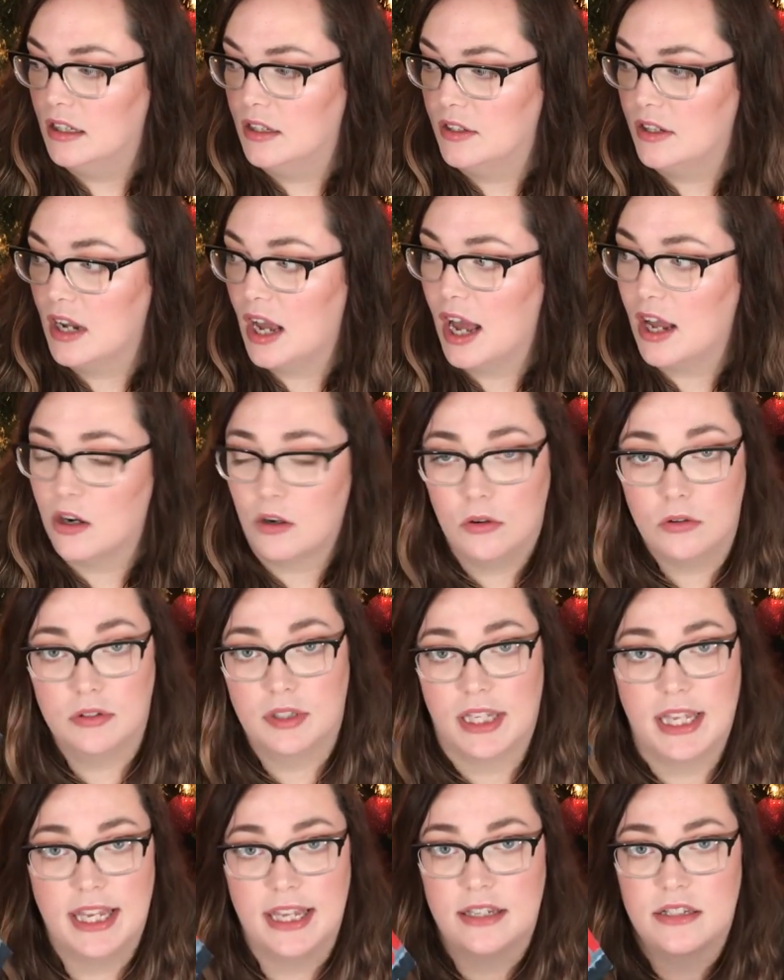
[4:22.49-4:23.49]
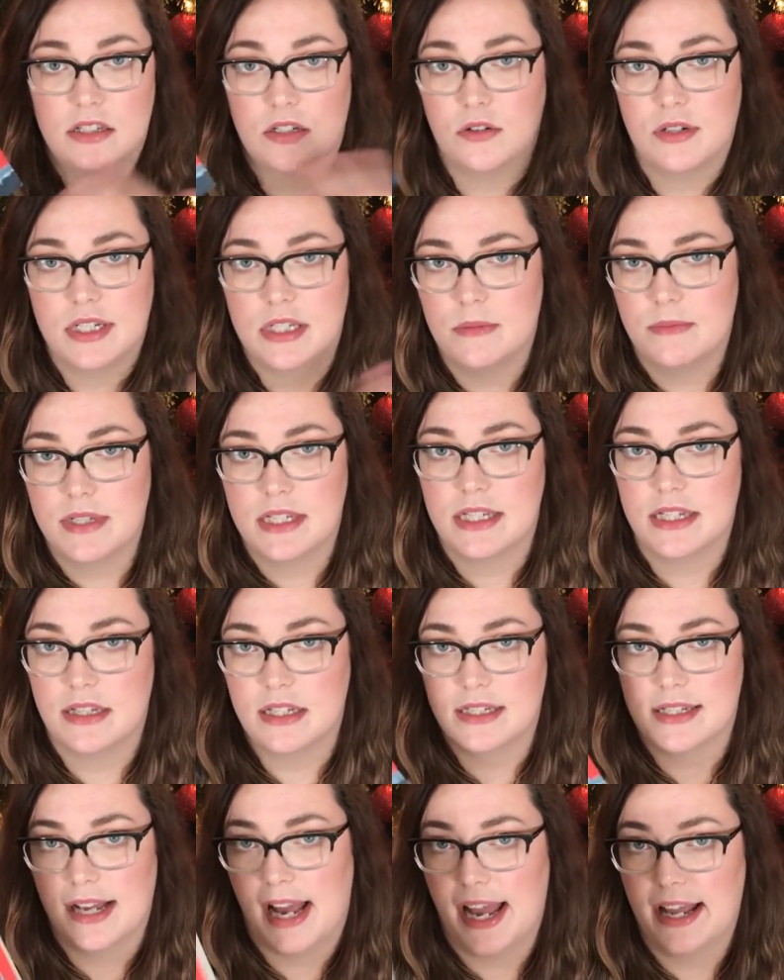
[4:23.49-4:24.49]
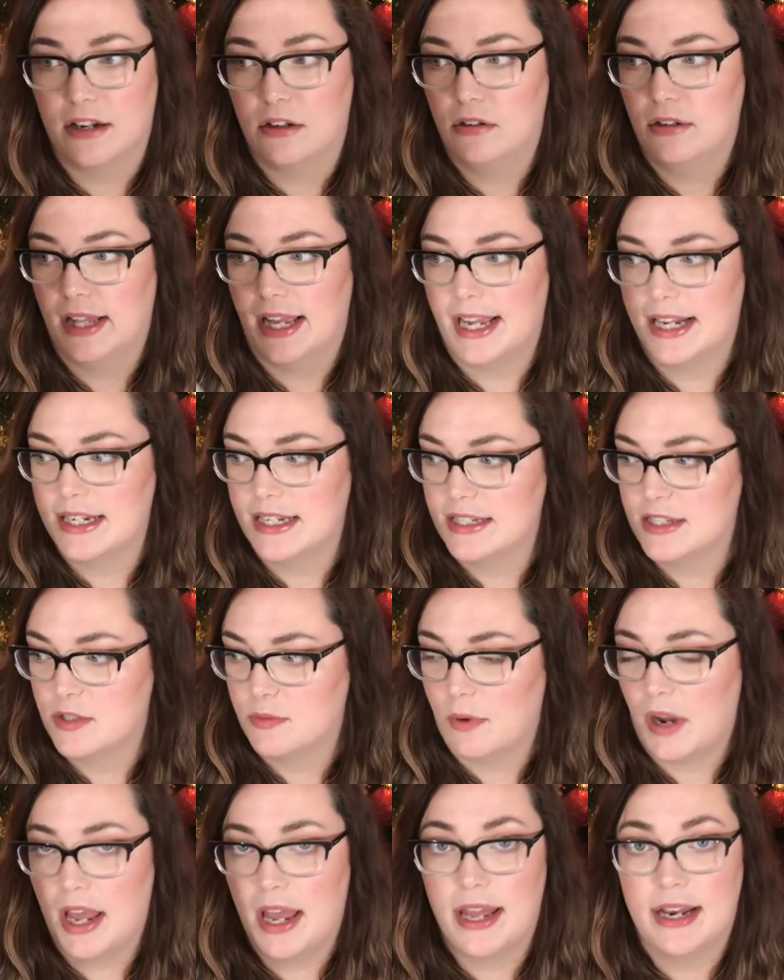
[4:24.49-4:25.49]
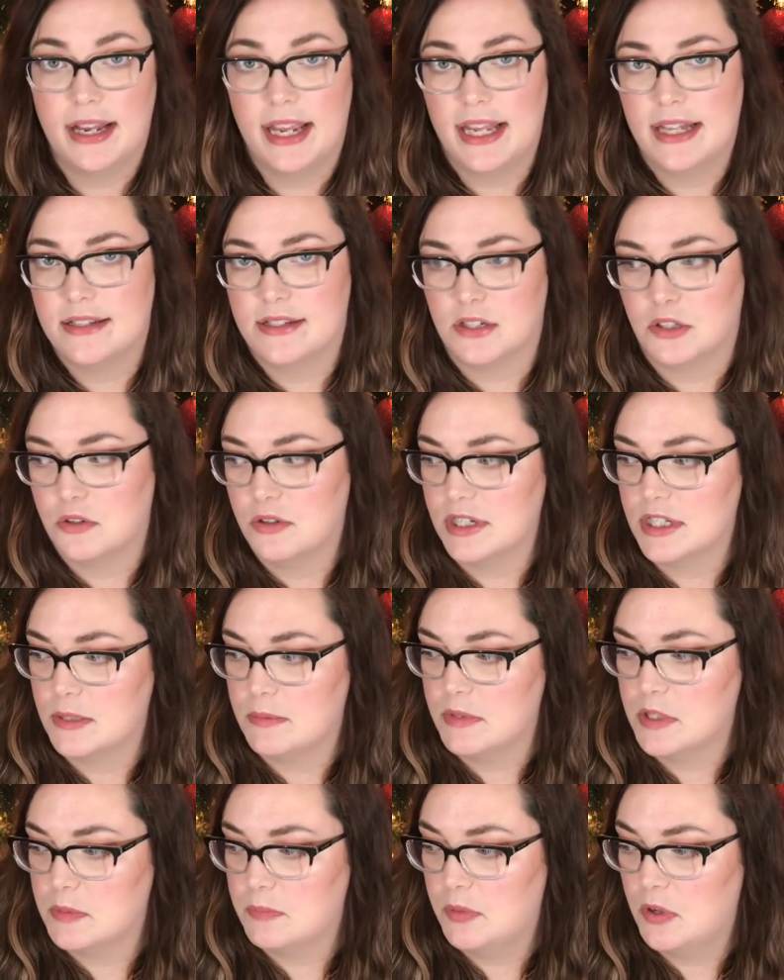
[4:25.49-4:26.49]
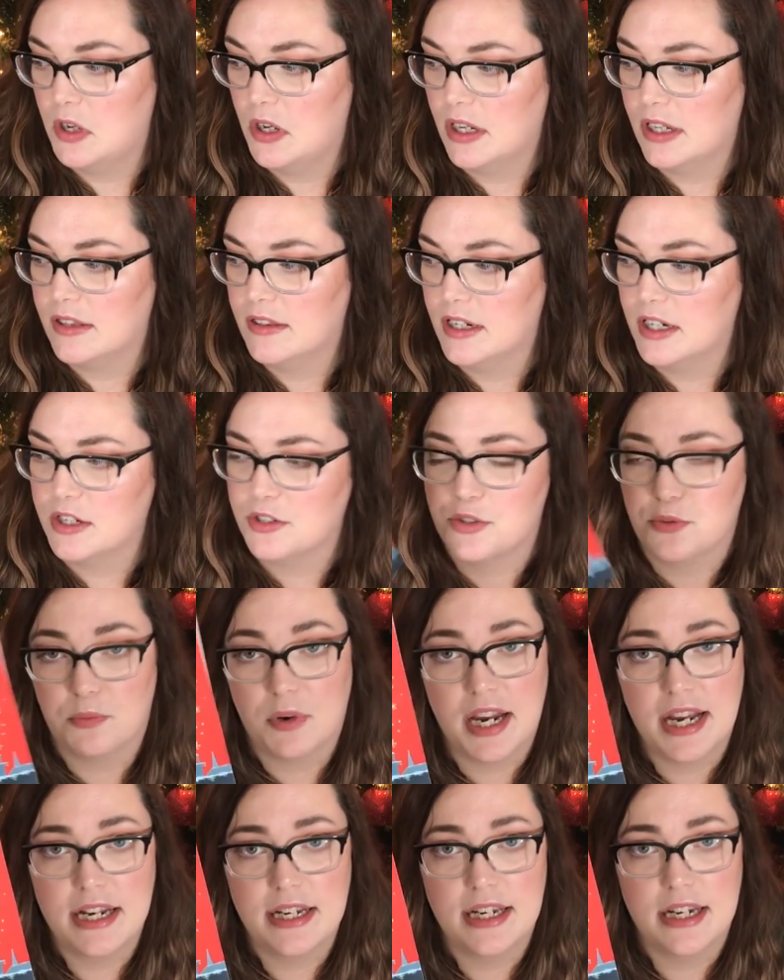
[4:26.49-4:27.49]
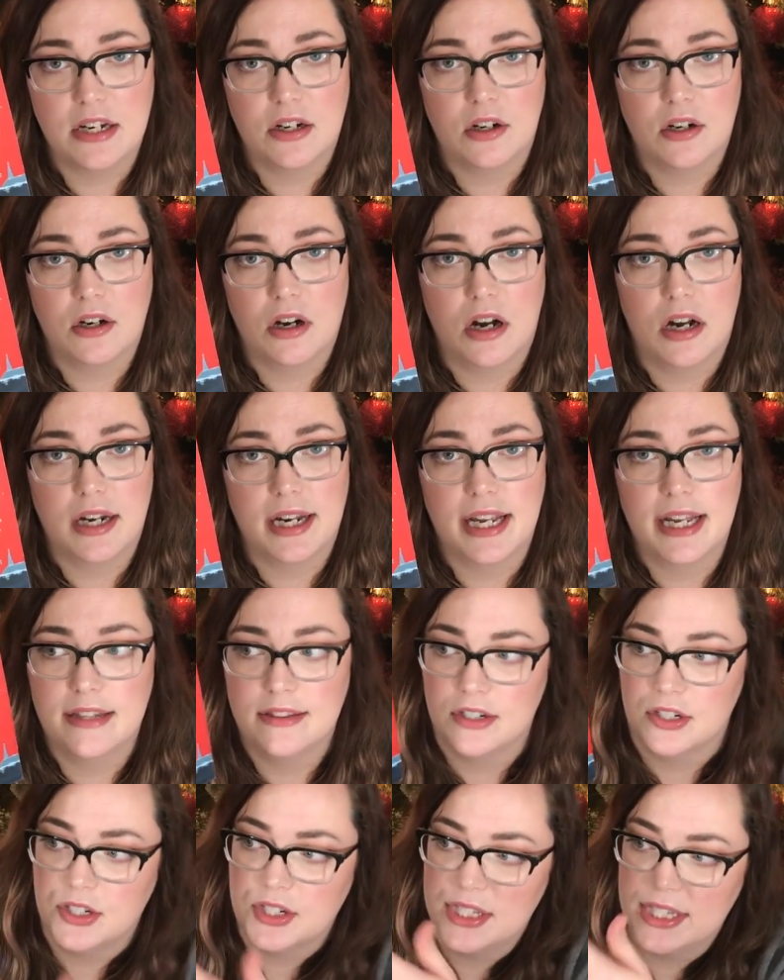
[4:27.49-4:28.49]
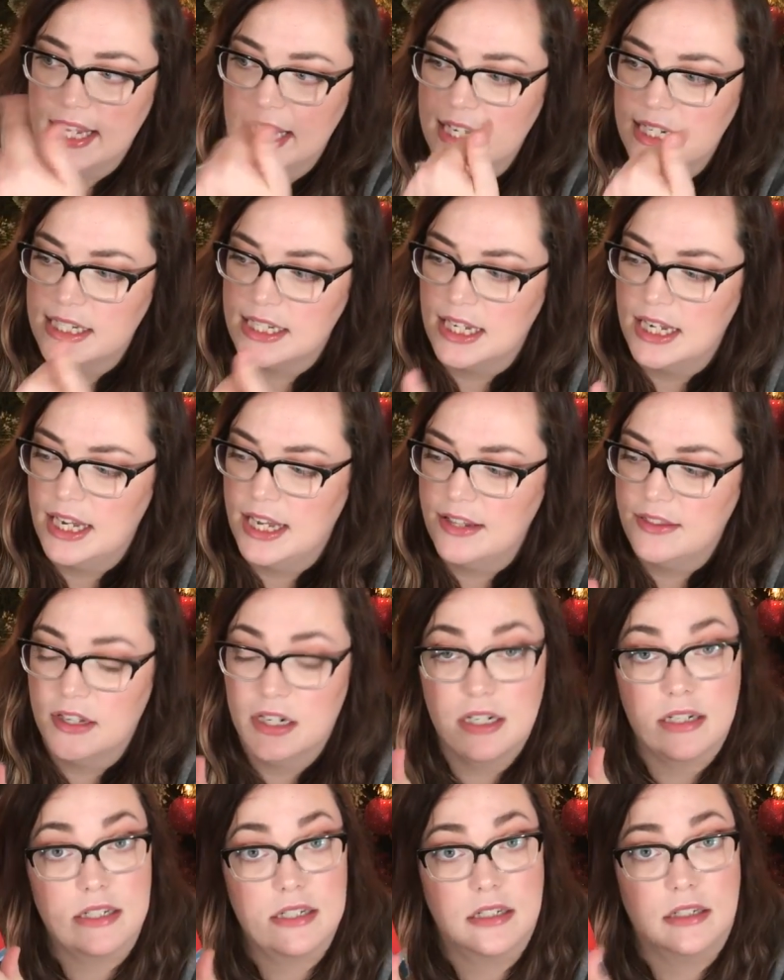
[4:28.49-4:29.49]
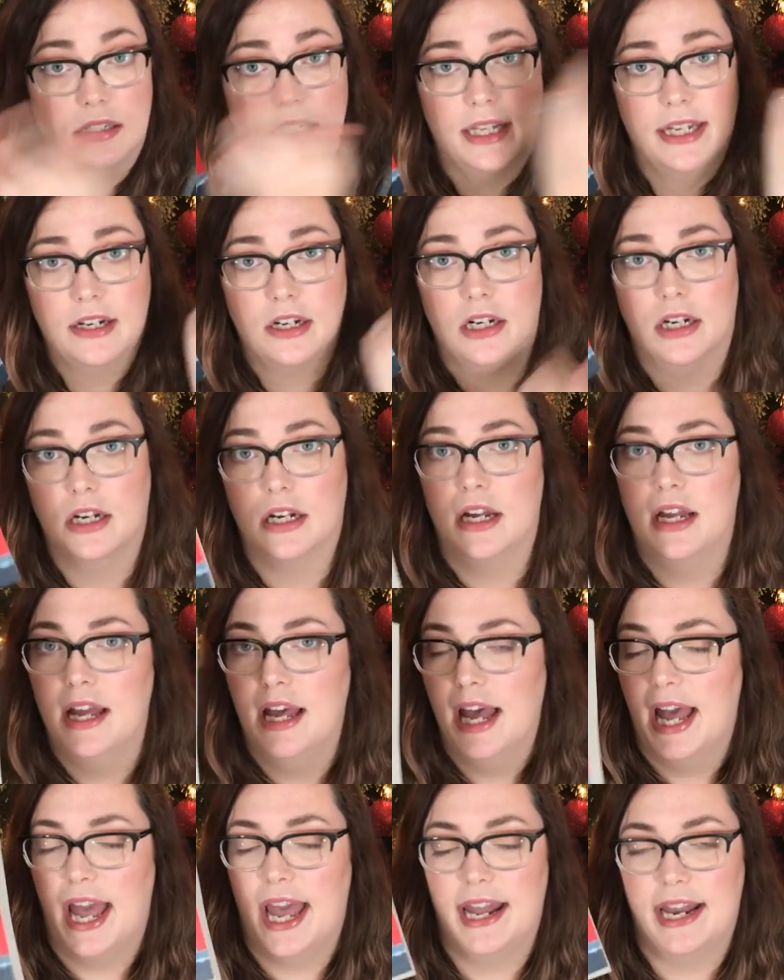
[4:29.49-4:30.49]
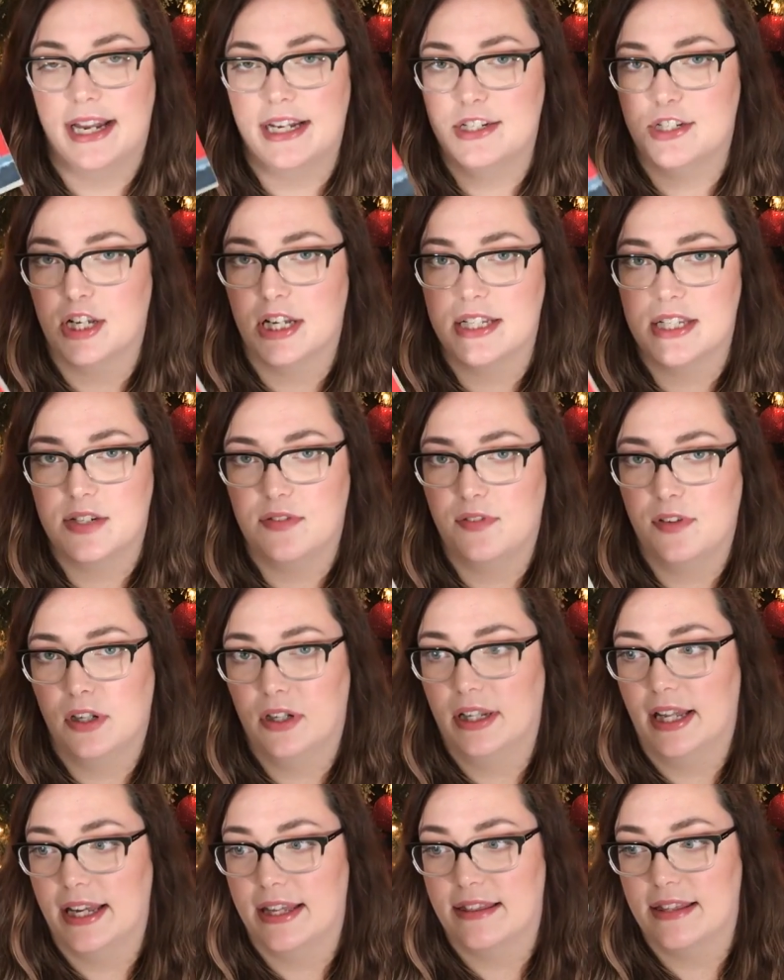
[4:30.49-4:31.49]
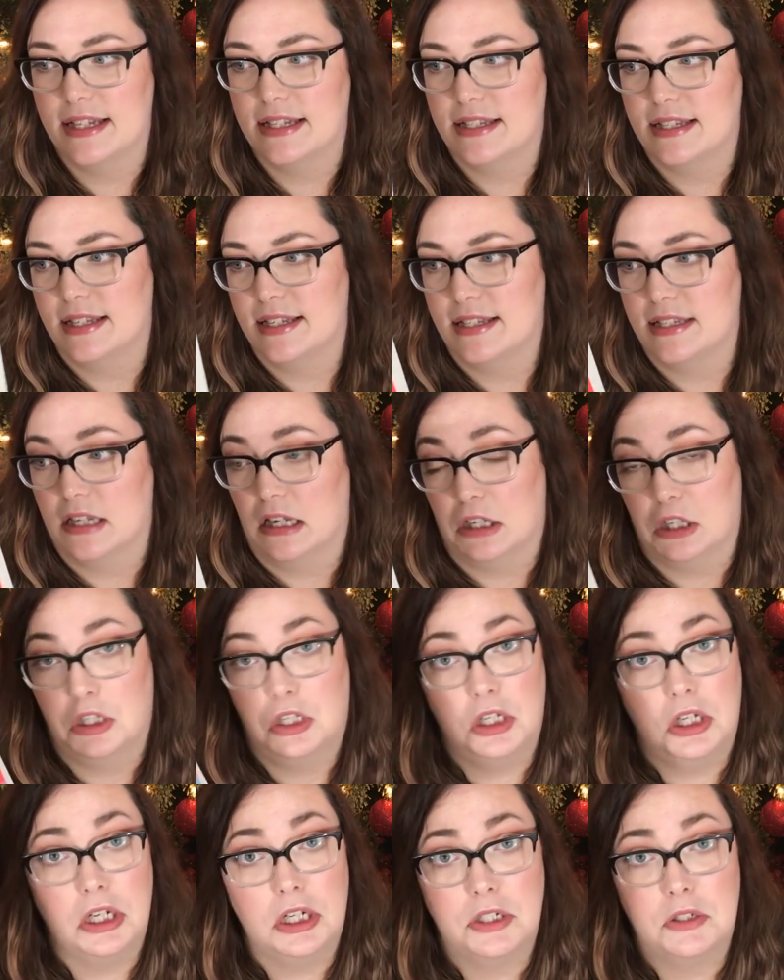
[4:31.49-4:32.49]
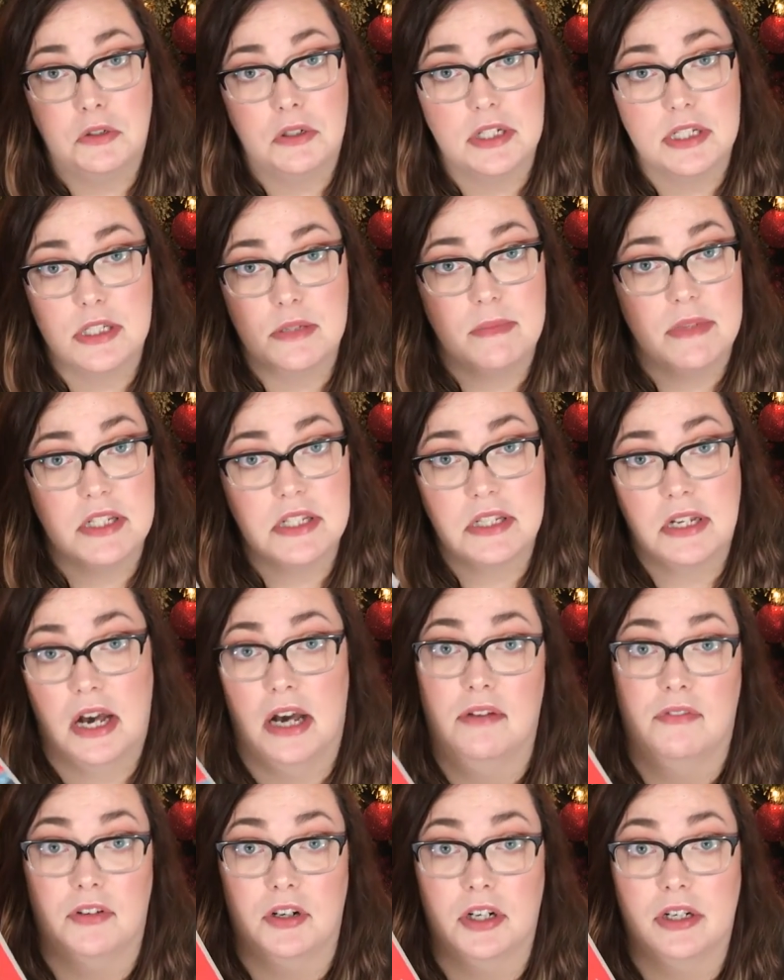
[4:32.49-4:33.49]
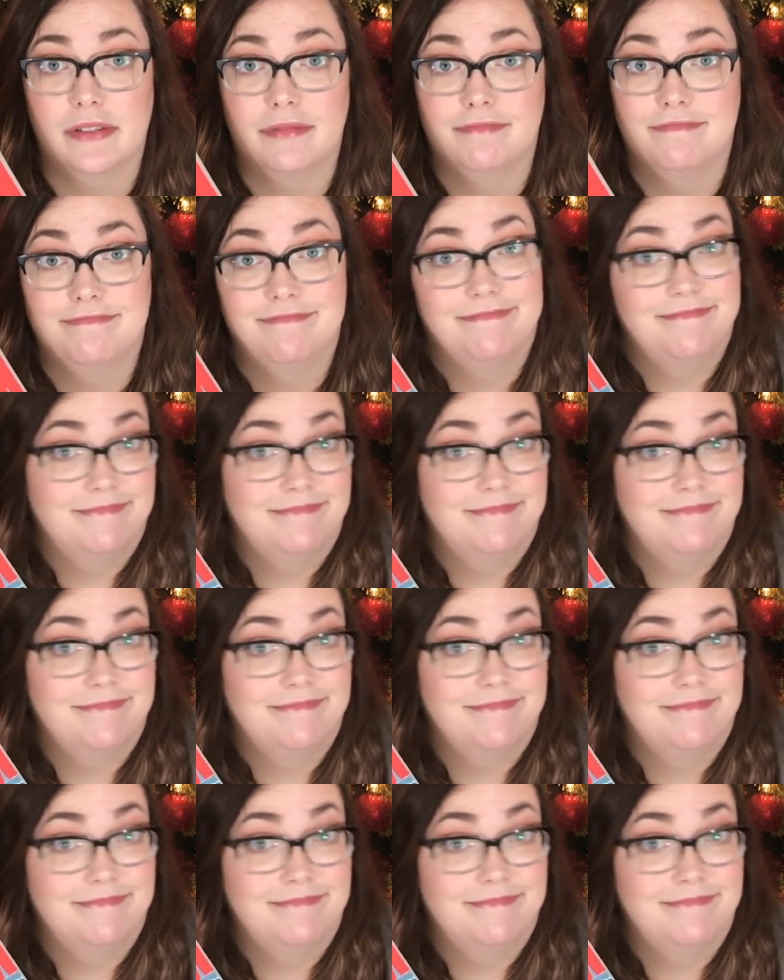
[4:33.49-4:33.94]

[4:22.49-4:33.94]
Not only is Christmas in the title and it's red, it's a Christmas book. There's reindeer on it, there's Santa, there's glitter, and I just feel like this is a good Christmas cover.